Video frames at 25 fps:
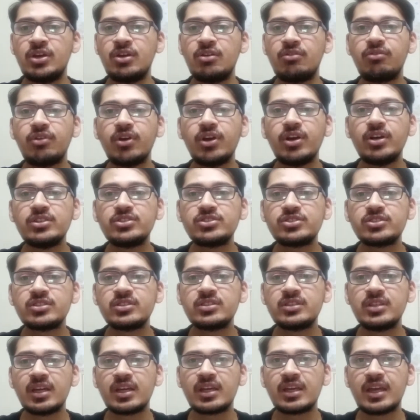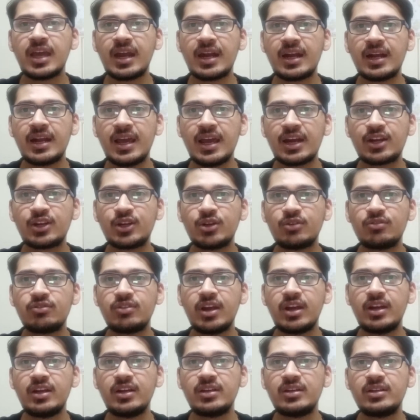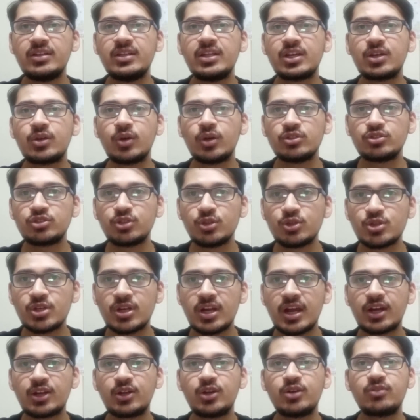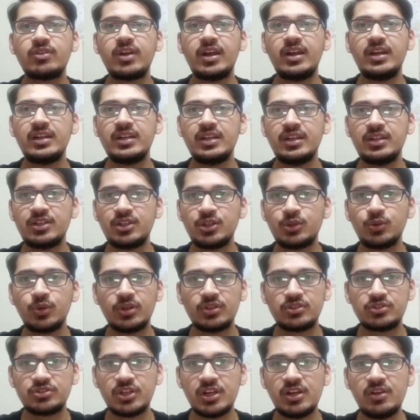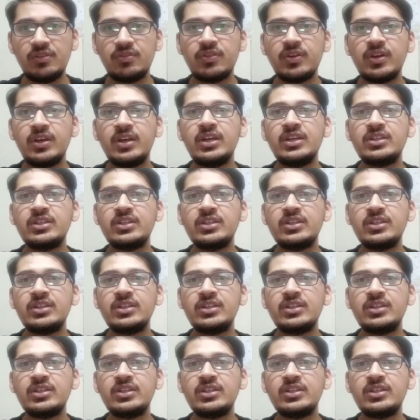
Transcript: First, the the Constitution Act of 1982 itself.